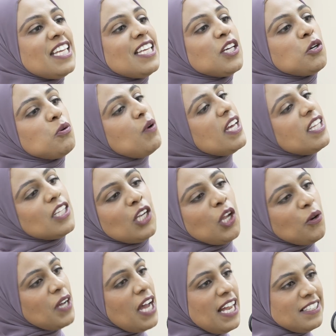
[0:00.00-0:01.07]
away the
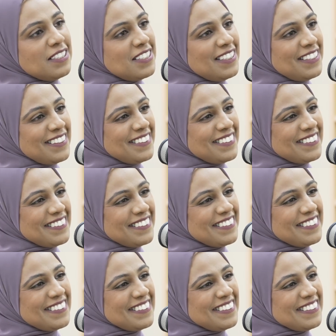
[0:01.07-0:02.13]
locality
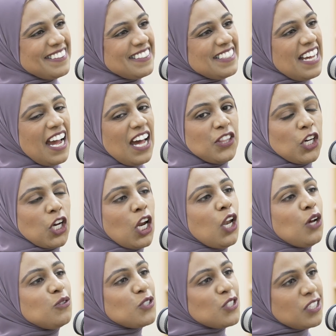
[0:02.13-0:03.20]
and the
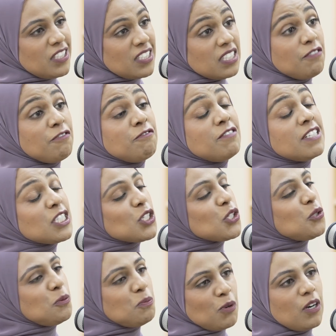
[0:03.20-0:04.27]
closeness, the
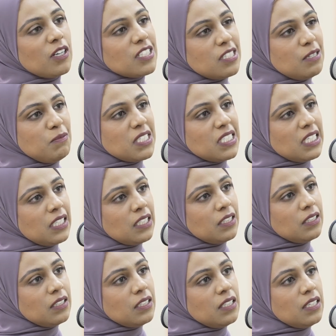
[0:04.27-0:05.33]
physical proximity,
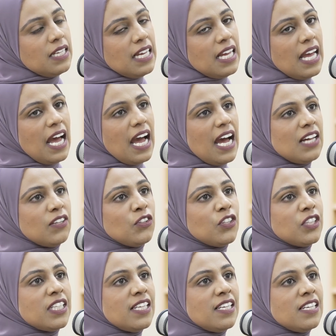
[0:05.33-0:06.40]

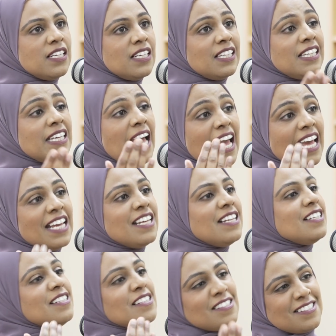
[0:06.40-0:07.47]
and the
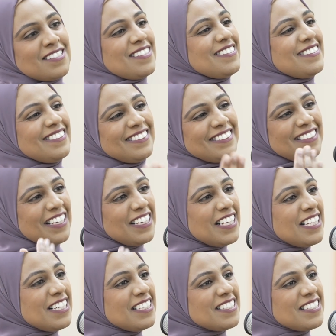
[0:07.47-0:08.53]
gaze that
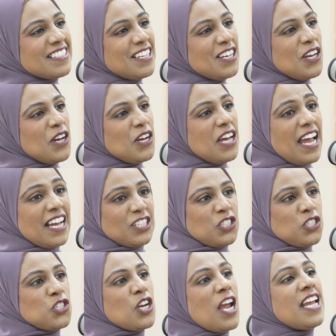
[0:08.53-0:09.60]
is
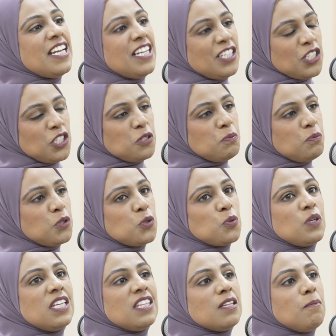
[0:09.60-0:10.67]
exchanged
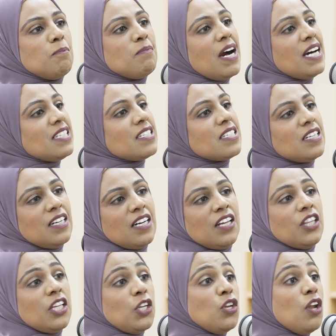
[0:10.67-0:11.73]
between the master
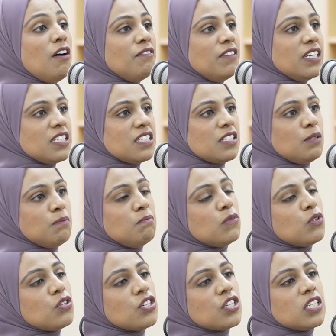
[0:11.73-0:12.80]
and the novice, the
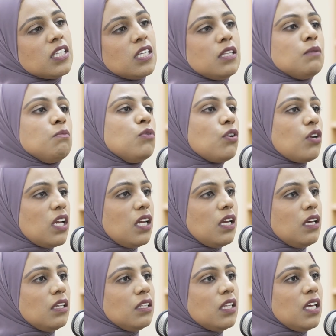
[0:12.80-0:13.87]
murshid and the
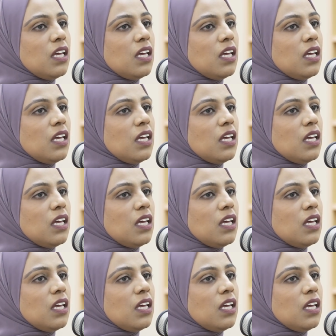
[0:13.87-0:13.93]
murid,